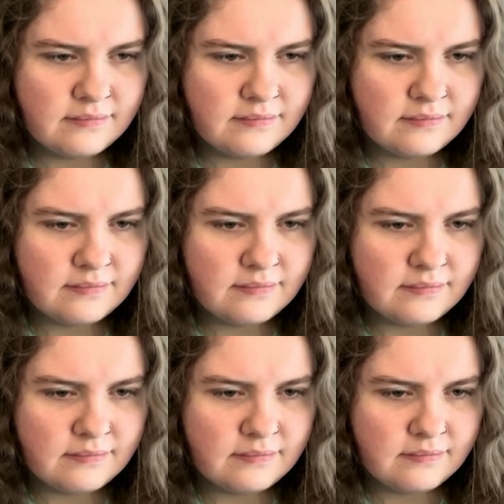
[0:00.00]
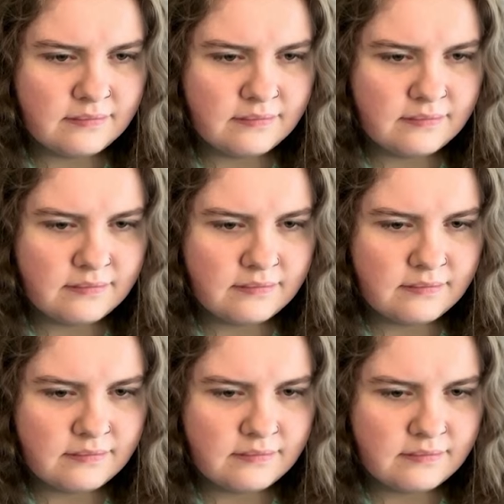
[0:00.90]

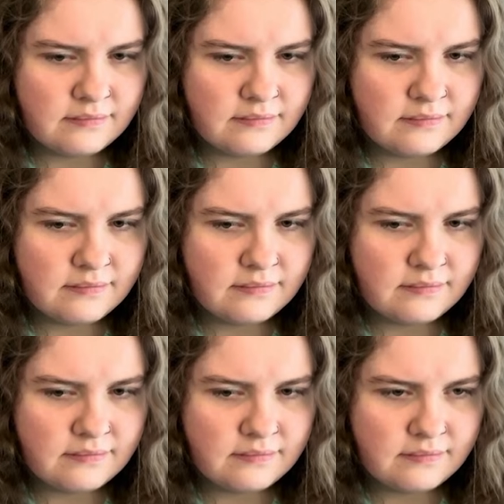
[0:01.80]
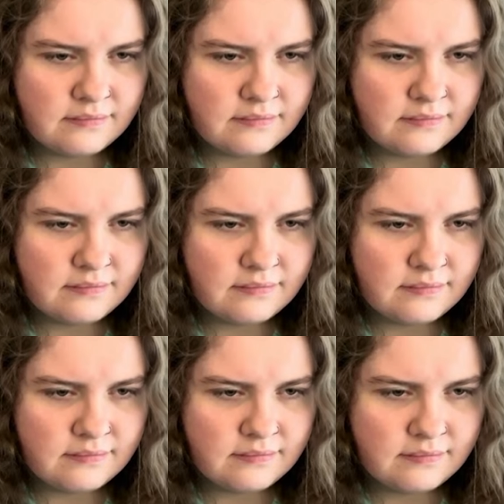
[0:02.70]

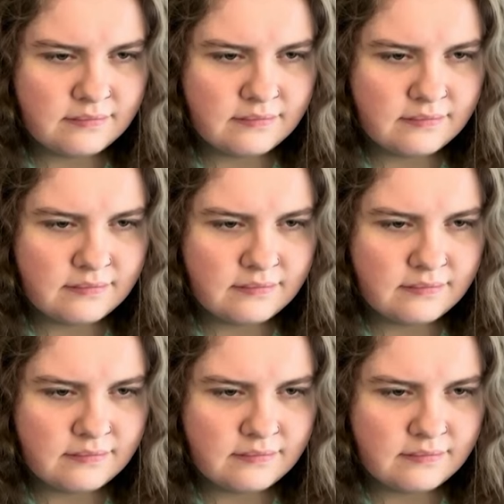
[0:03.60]
(no one is talking)